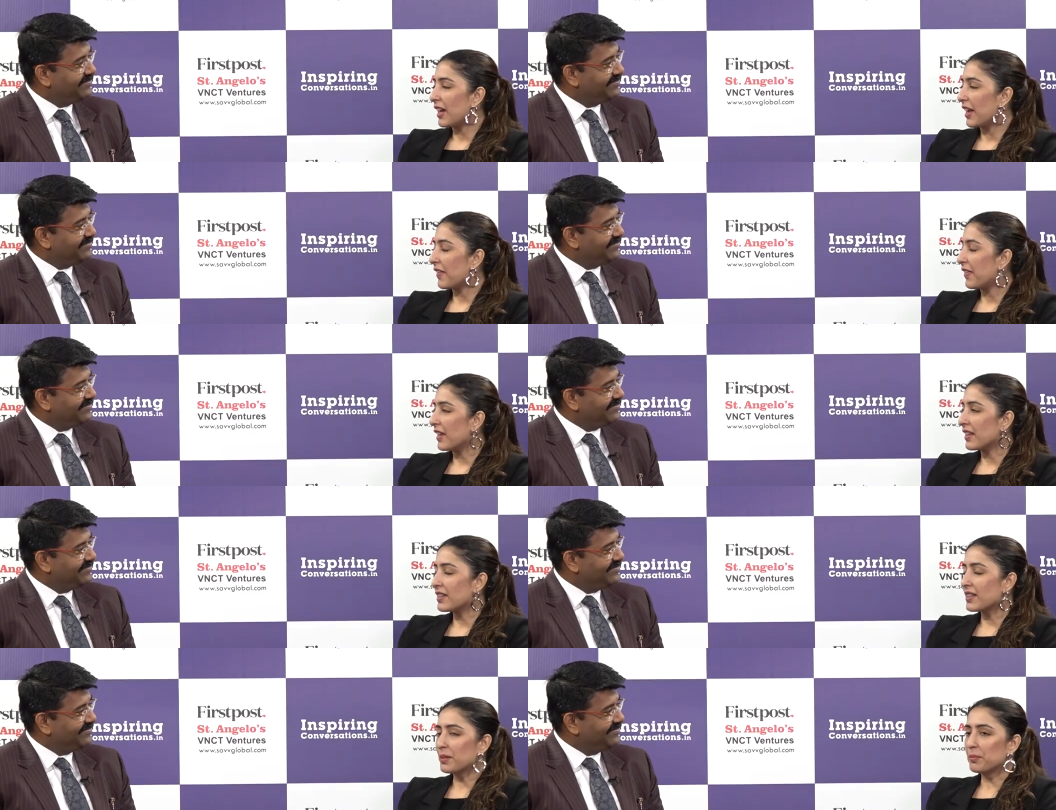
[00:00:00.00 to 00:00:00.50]
Speaker 1: I
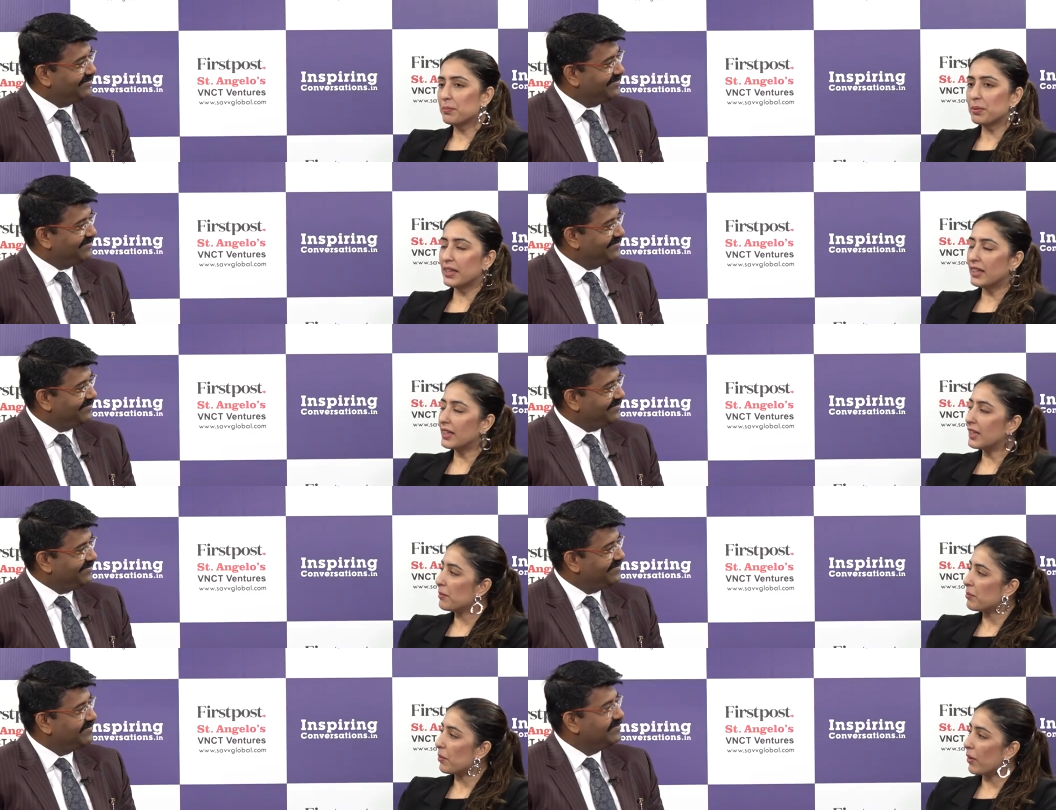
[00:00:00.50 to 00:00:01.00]
think it's
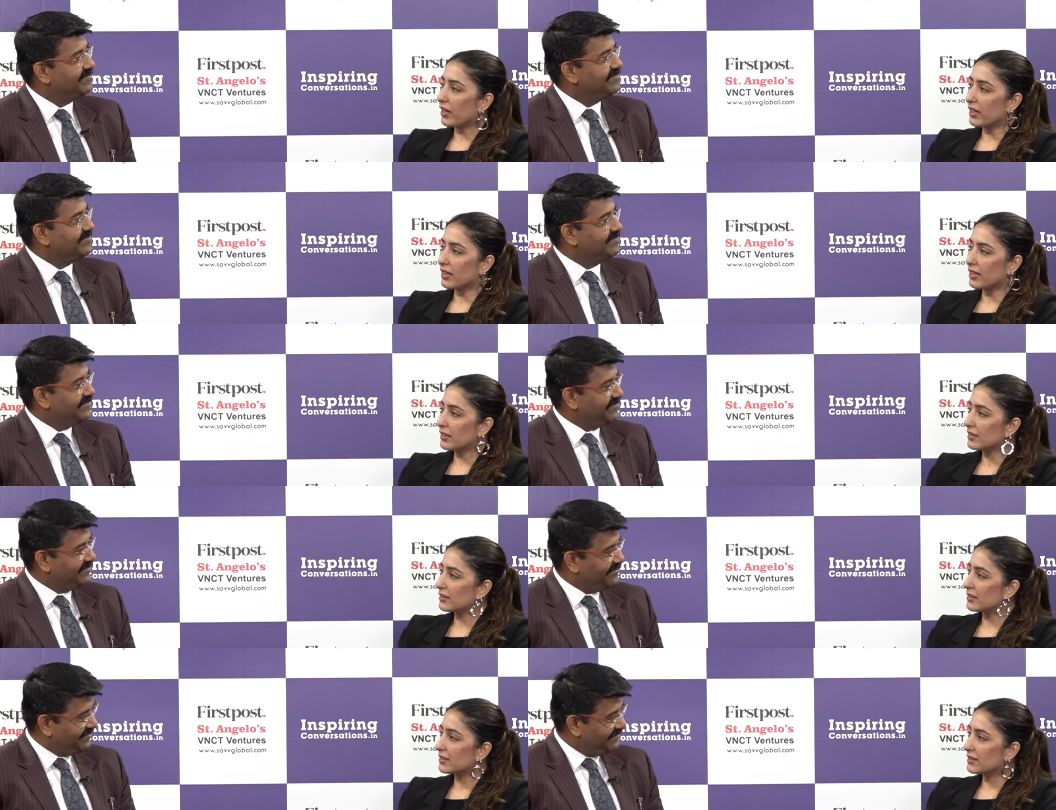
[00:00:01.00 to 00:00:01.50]
completely
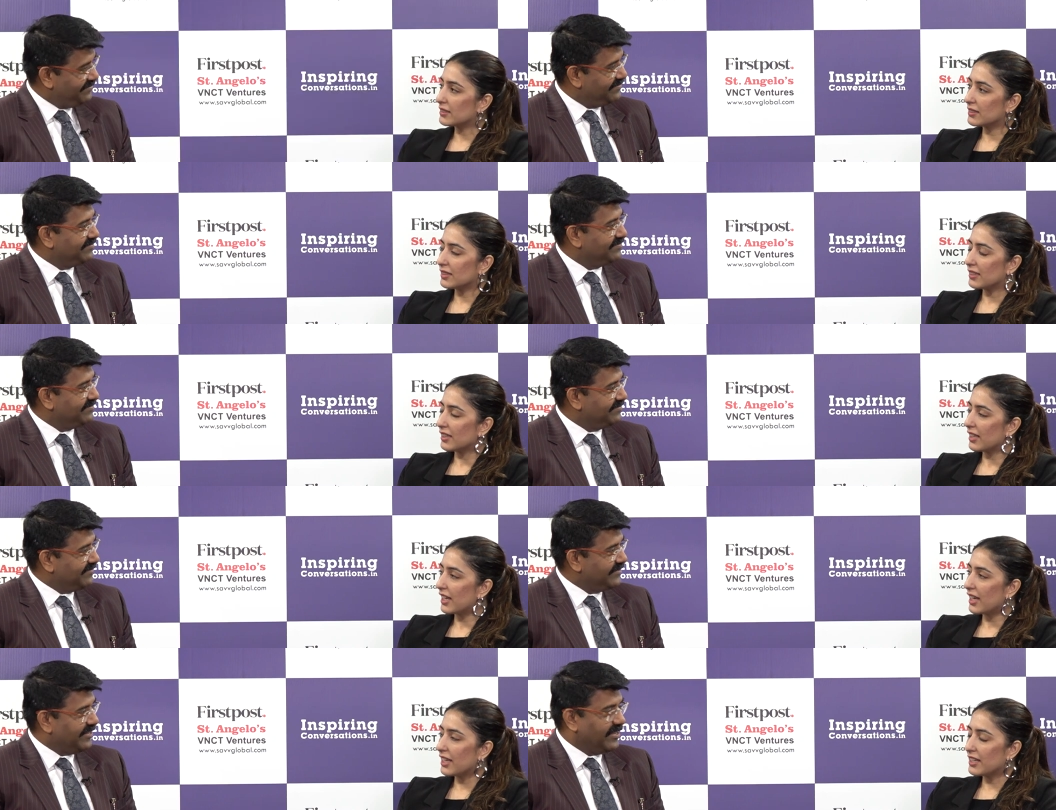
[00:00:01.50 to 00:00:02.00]

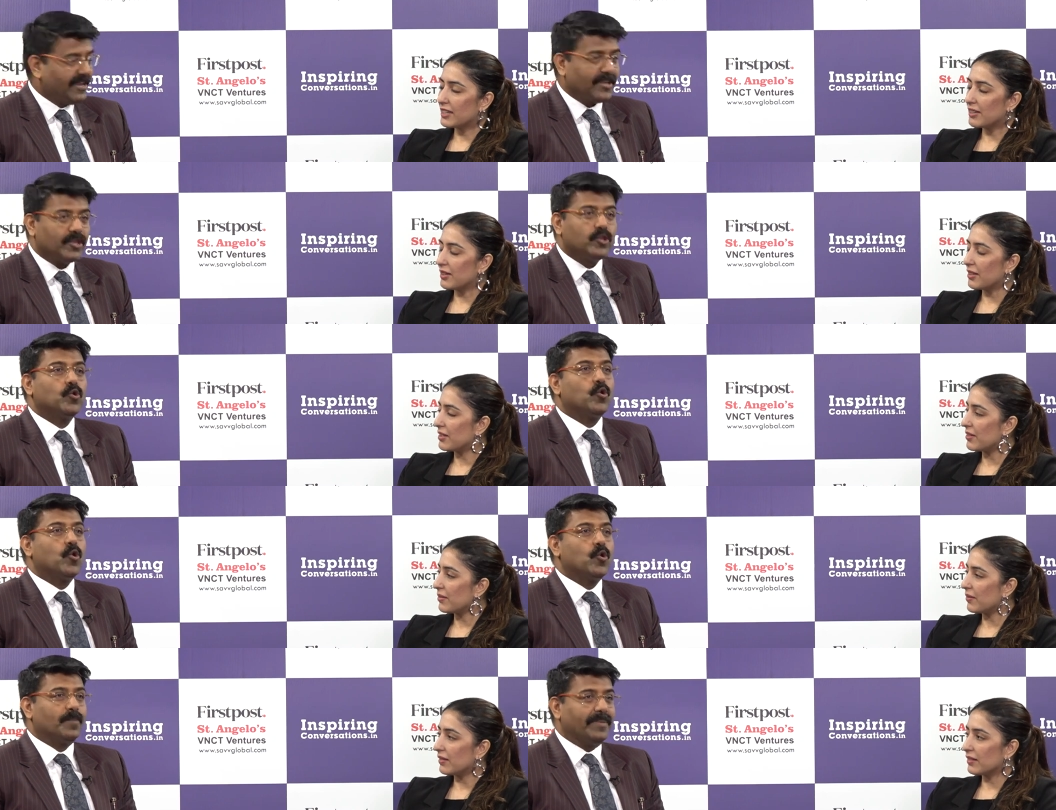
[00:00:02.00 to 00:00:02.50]
pointless.
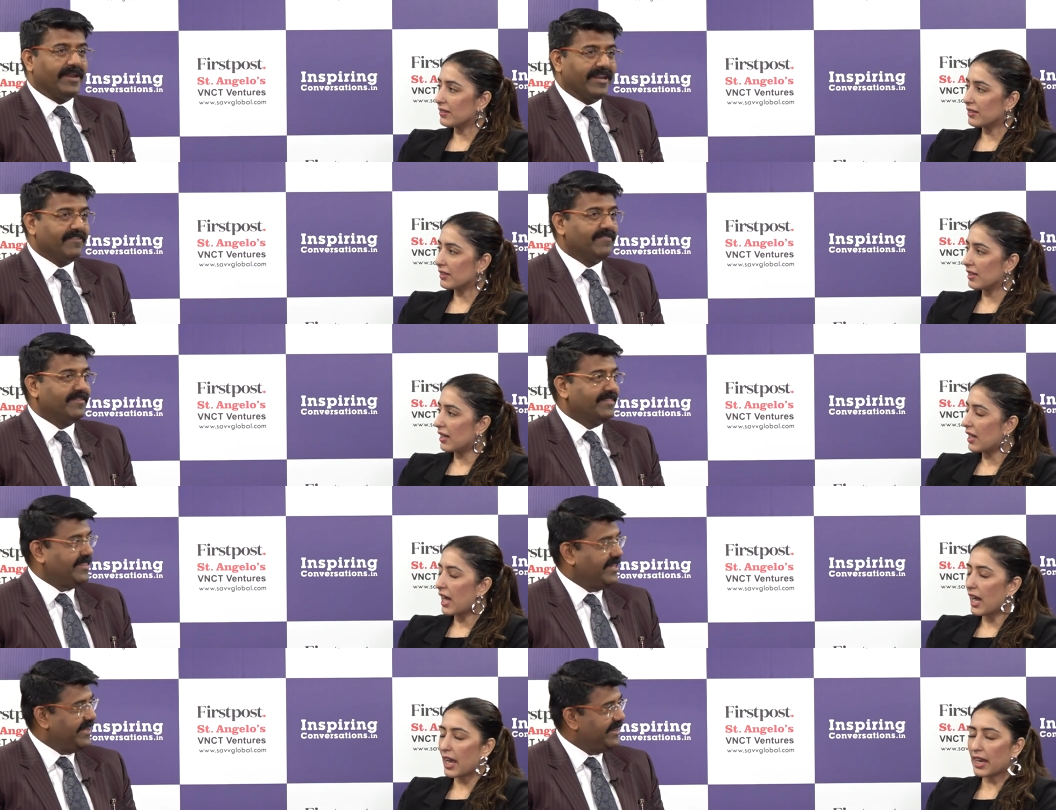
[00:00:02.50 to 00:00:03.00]
You
Speaker 2: don't
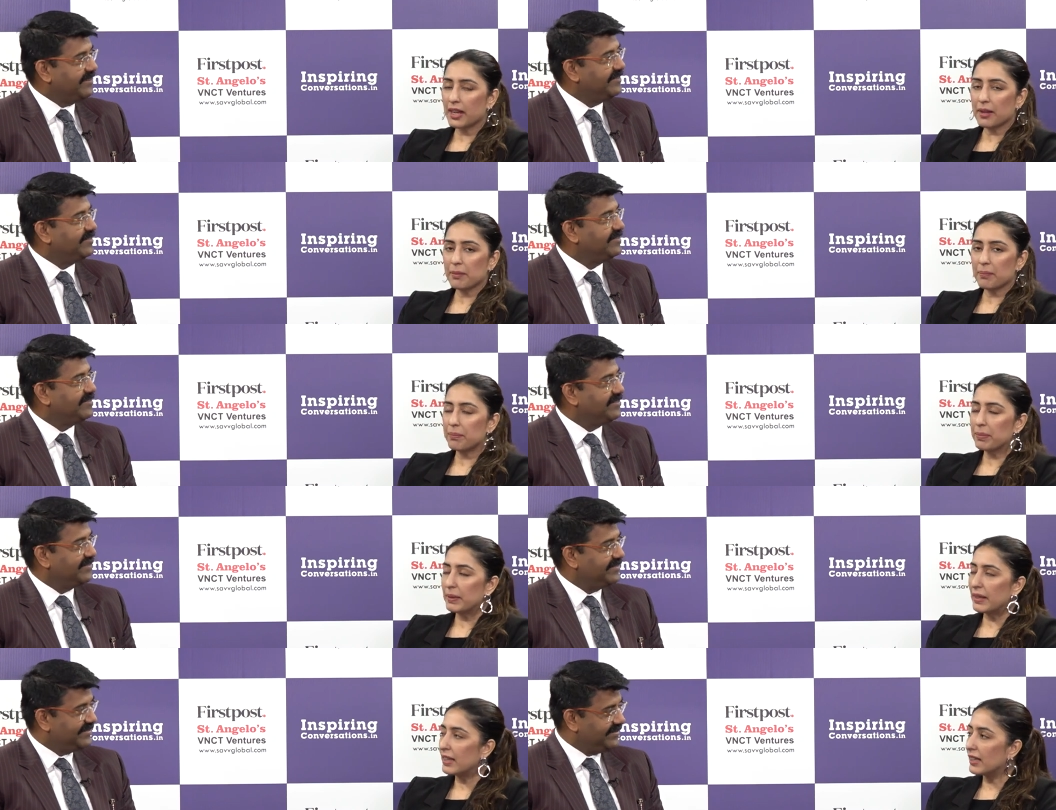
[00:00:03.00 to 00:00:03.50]
believe in that? I
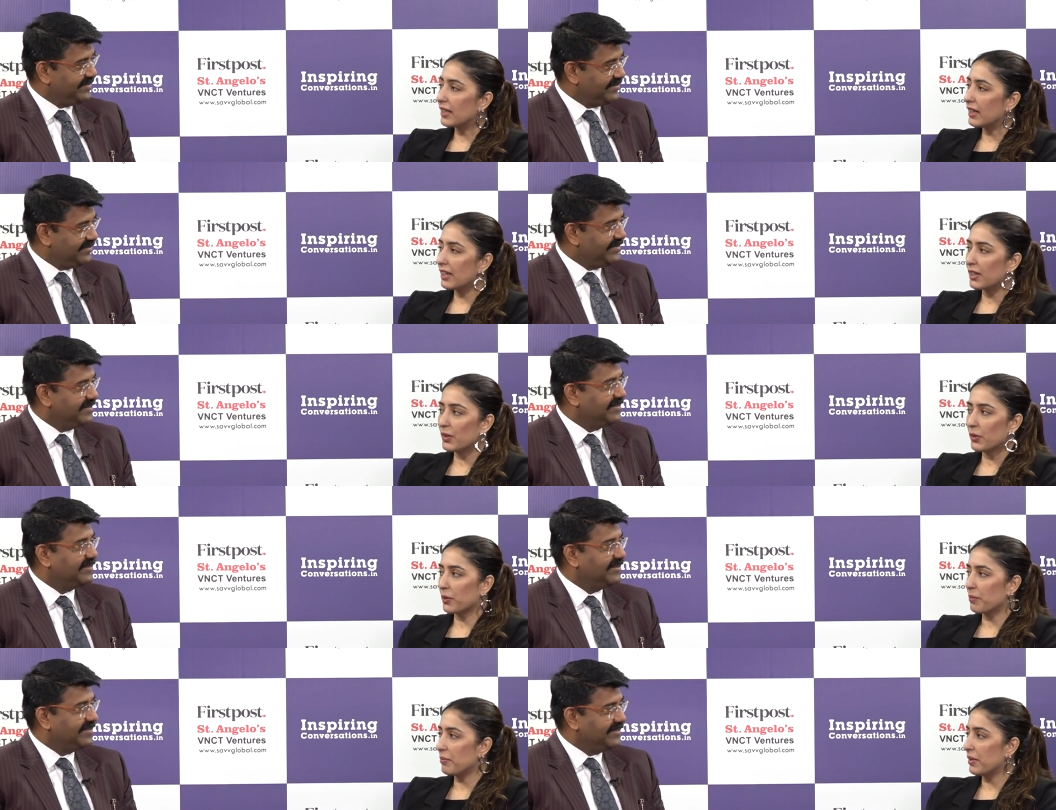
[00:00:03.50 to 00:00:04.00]

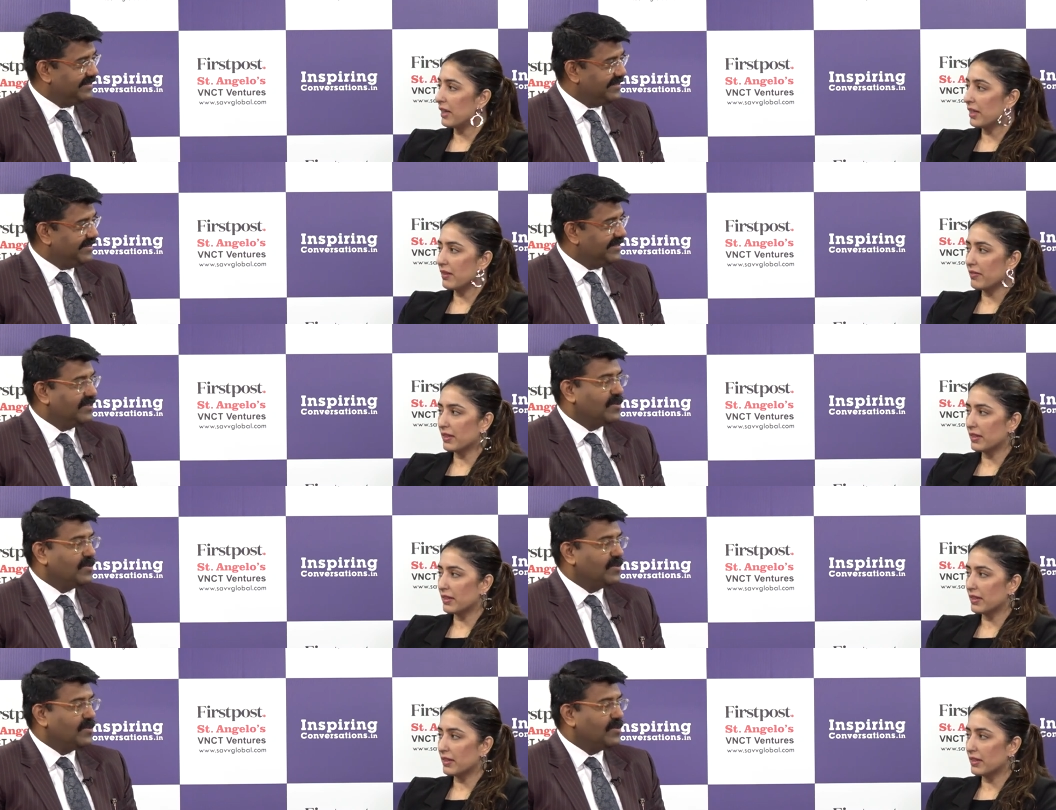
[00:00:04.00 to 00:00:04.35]
completely don't believe